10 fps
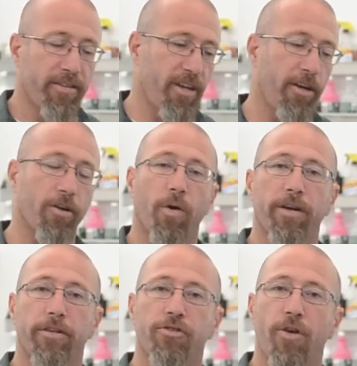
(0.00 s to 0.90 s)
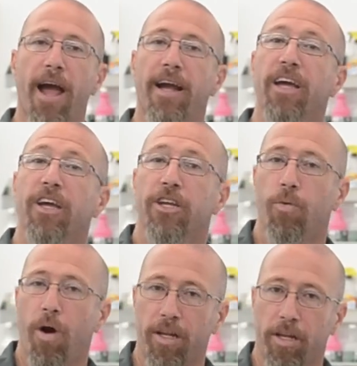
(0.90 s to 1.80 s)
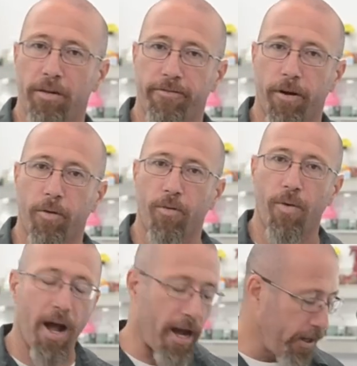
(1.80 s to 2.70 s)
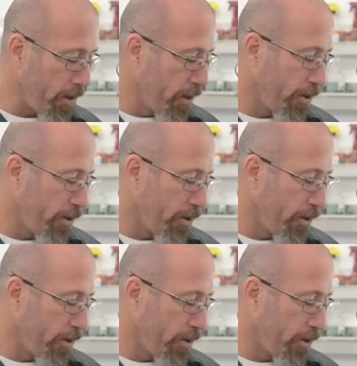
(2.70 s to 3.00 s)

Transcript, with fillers: Say you're going to the track, you want a little firmer ride,